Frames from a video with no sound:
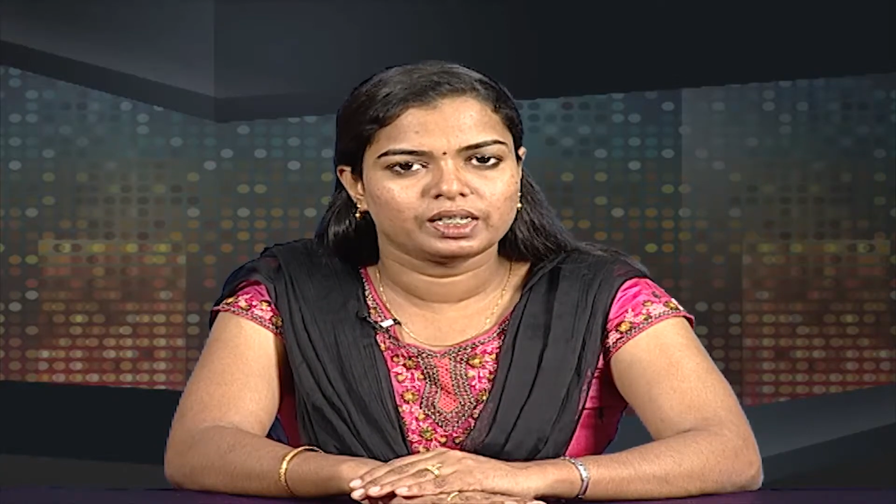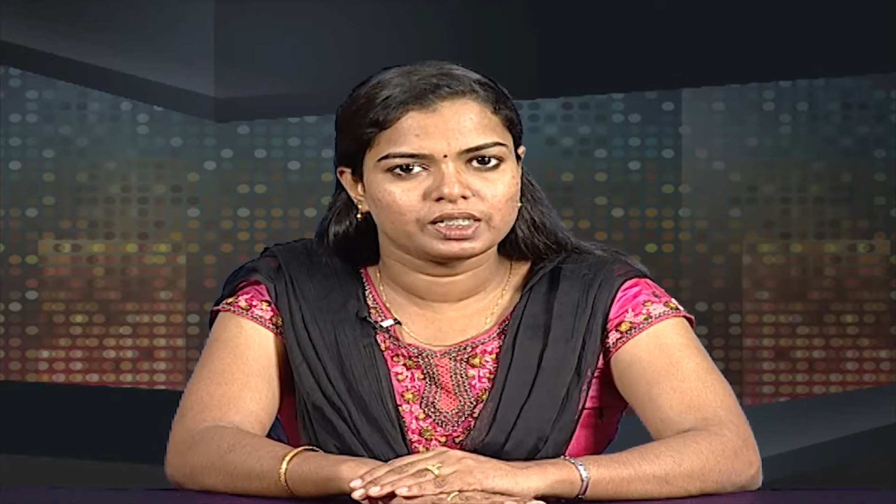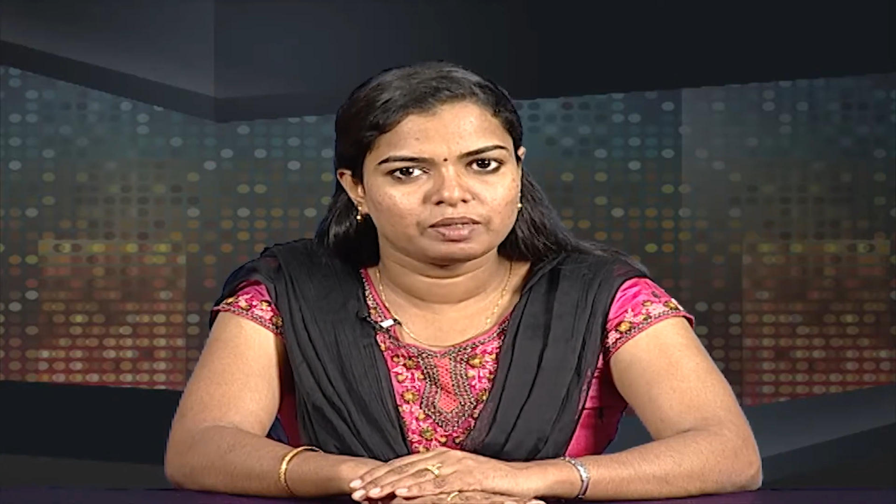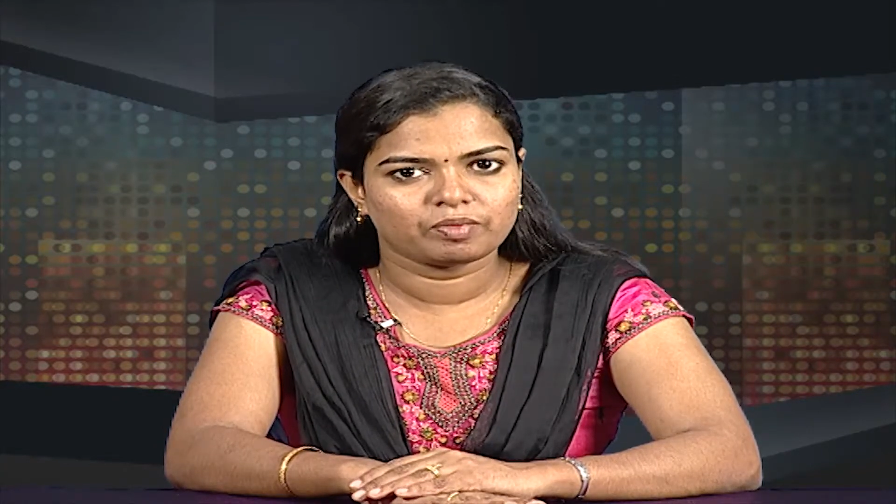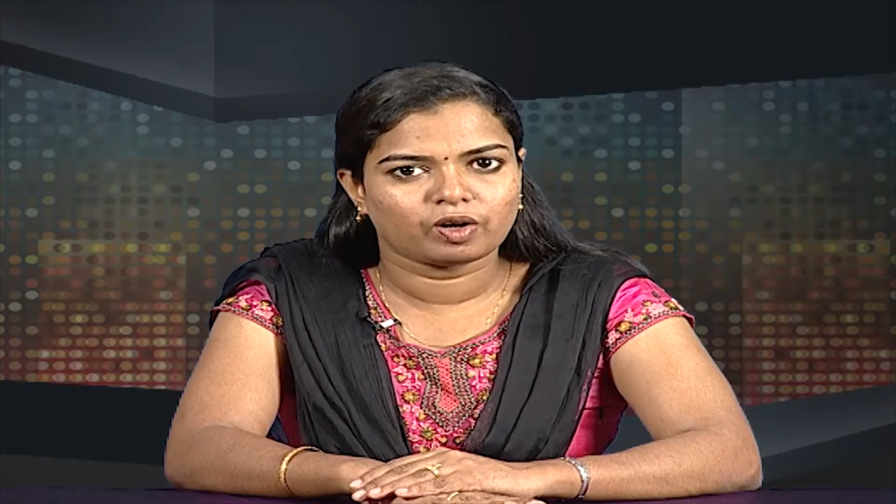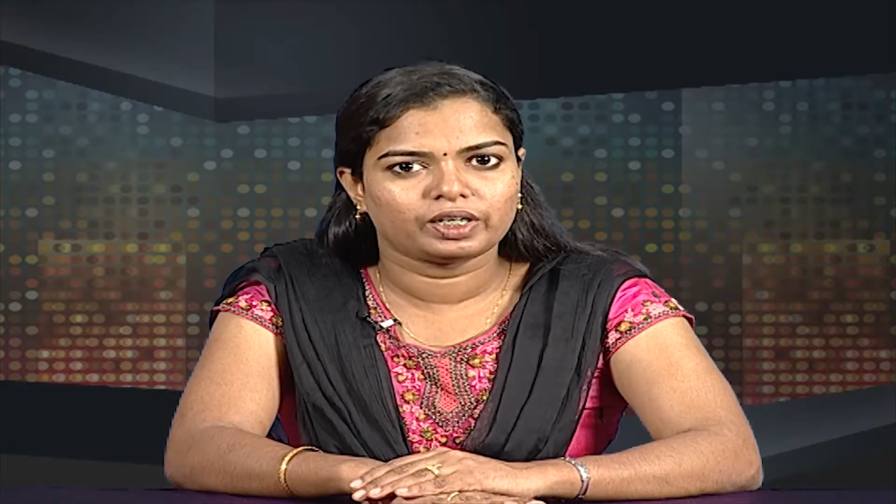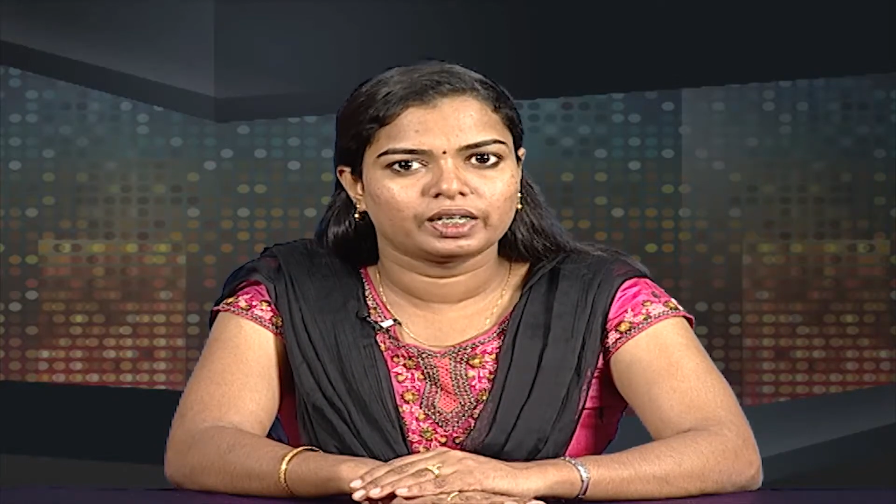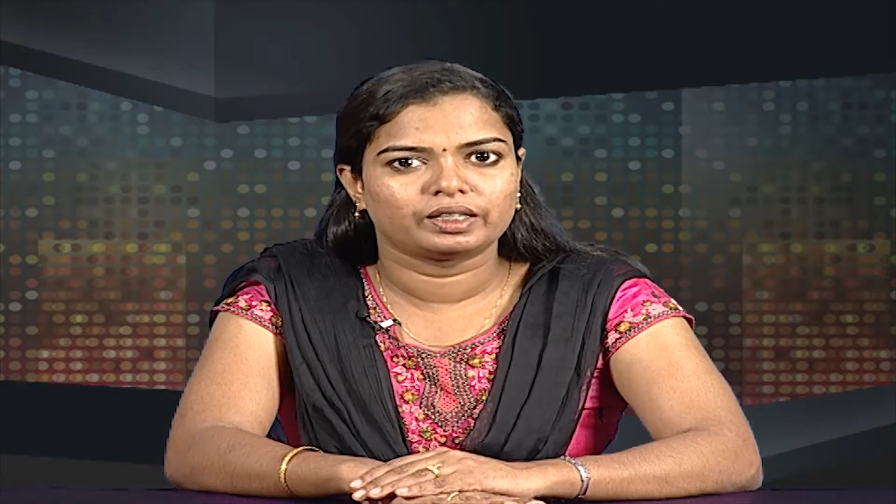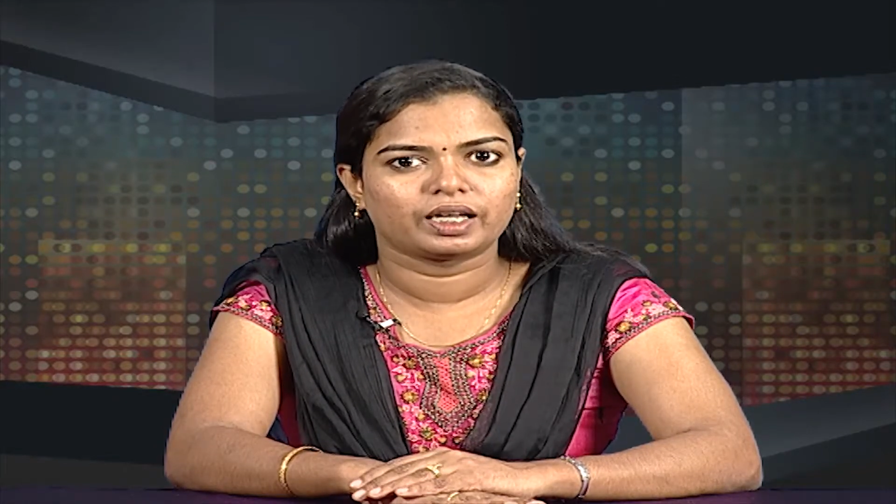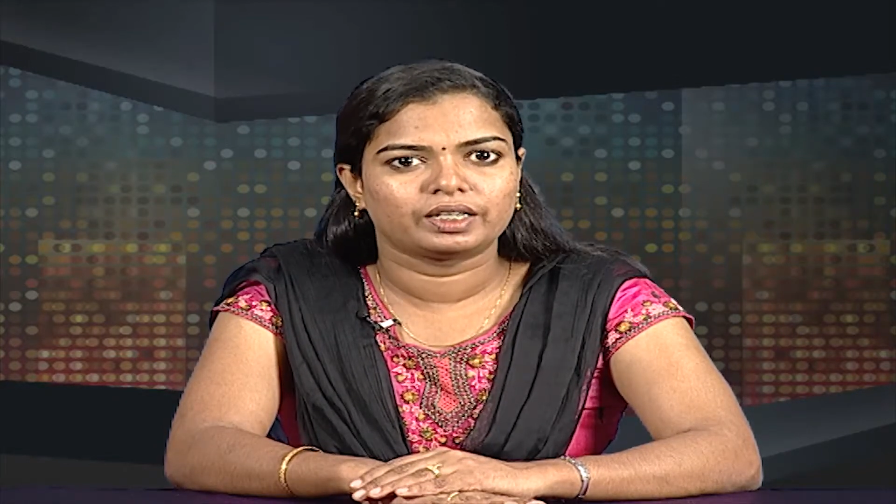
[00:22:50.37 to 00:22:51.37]
is
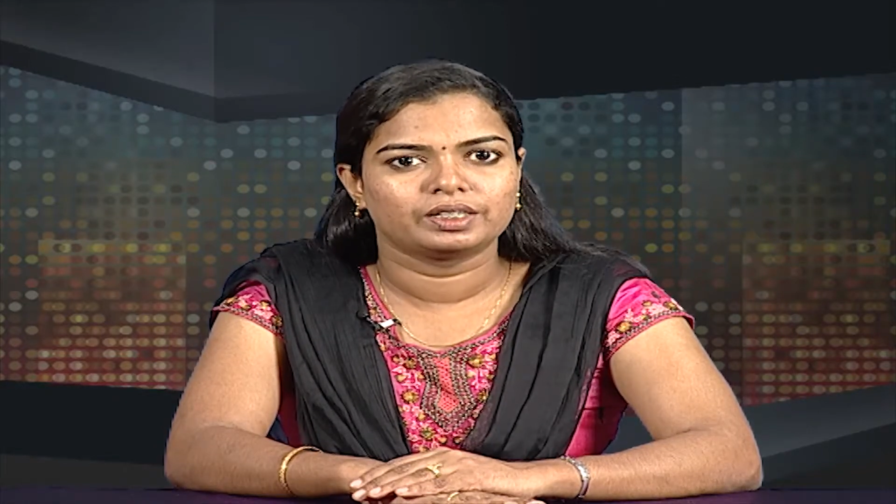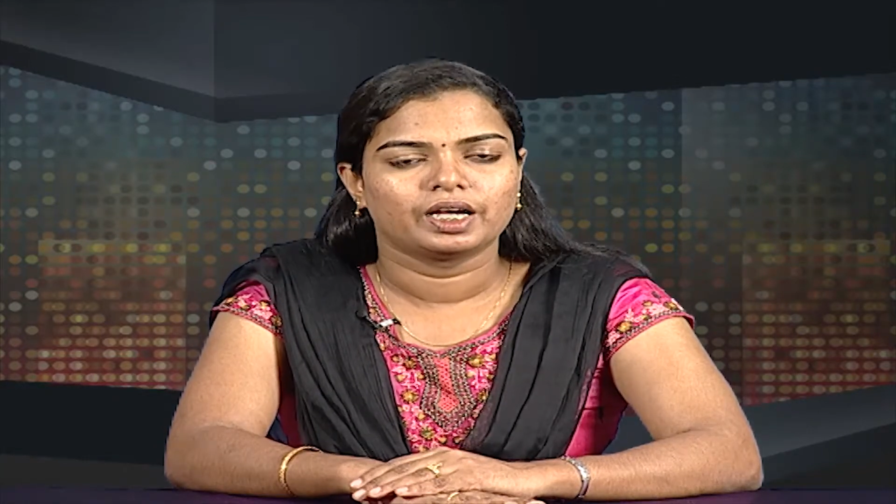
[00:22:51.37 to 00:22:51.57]
important that